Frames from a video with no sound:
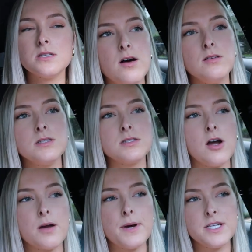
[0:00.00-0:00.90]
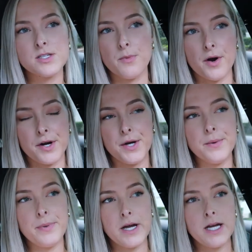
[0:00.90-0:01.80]
I'll talk about it
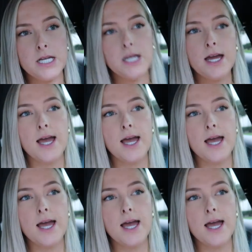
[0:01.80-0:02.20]
tomorrow, but